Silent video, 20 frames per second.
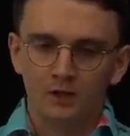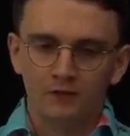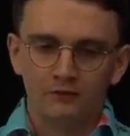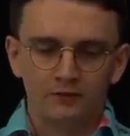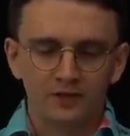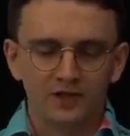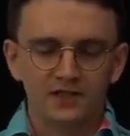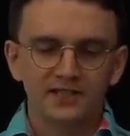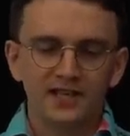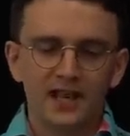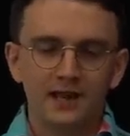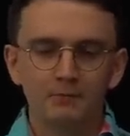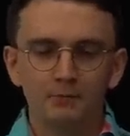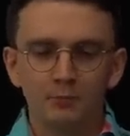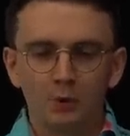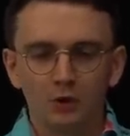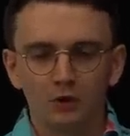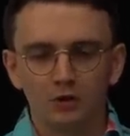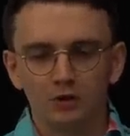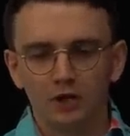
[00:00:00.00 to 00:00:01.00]
For
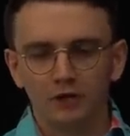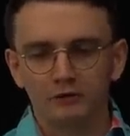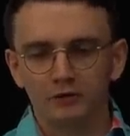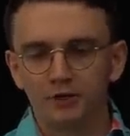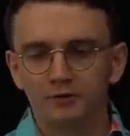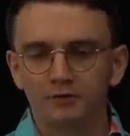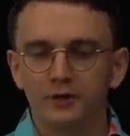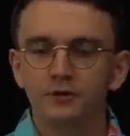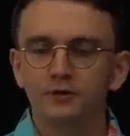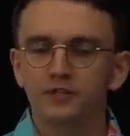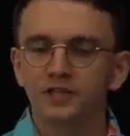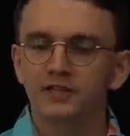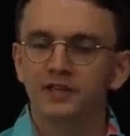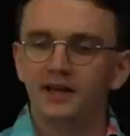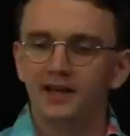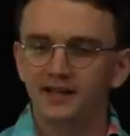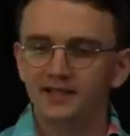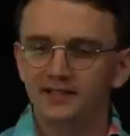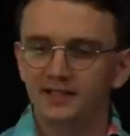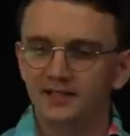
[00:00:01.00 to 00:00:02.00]
example, a recruit in
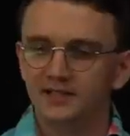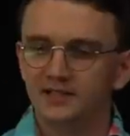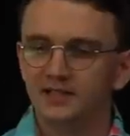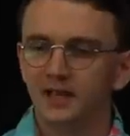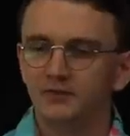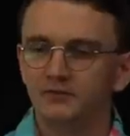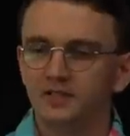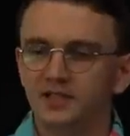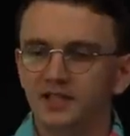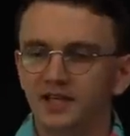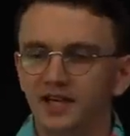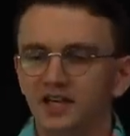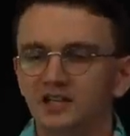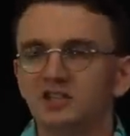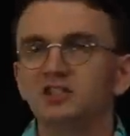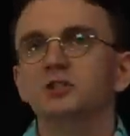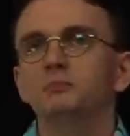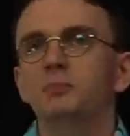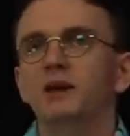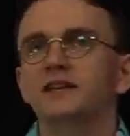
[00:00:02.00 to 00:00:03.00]
1917
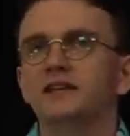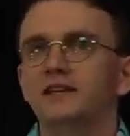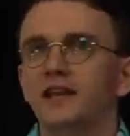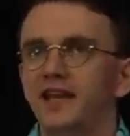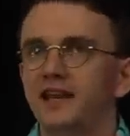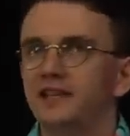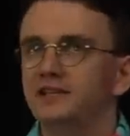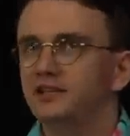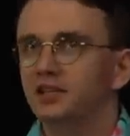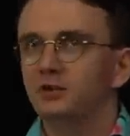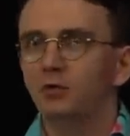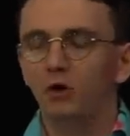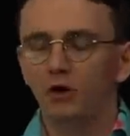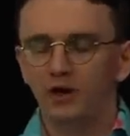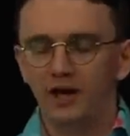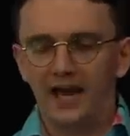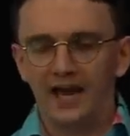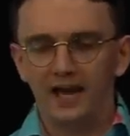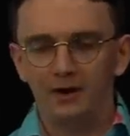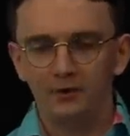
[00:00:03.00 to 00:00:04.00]
spent
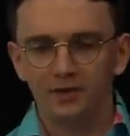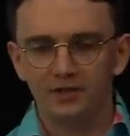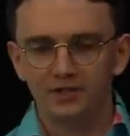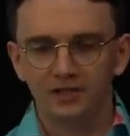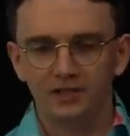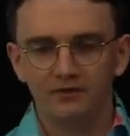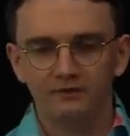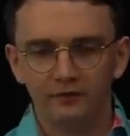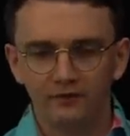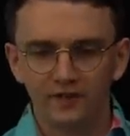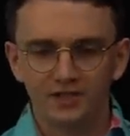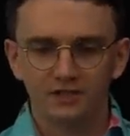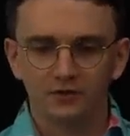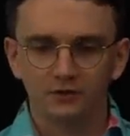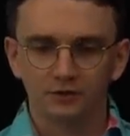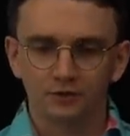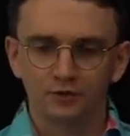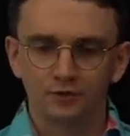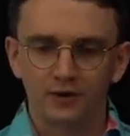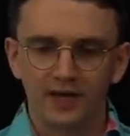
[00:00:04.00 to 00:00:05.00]
81 hours in
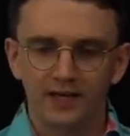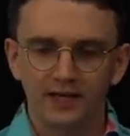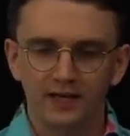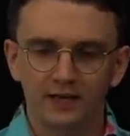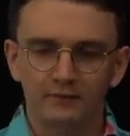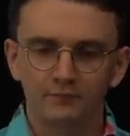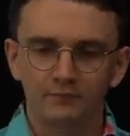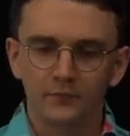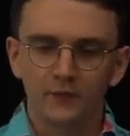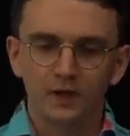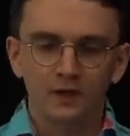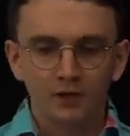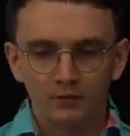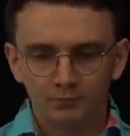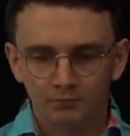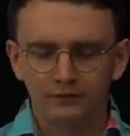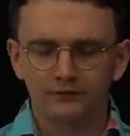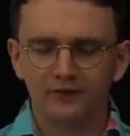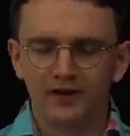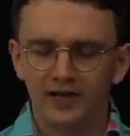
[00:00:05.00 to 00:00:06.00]
physical training,
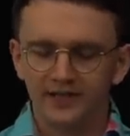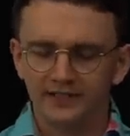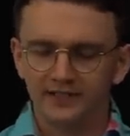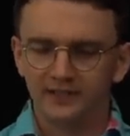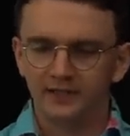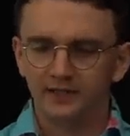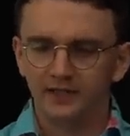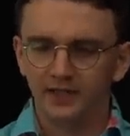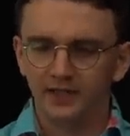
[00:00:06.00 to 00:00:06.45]
provided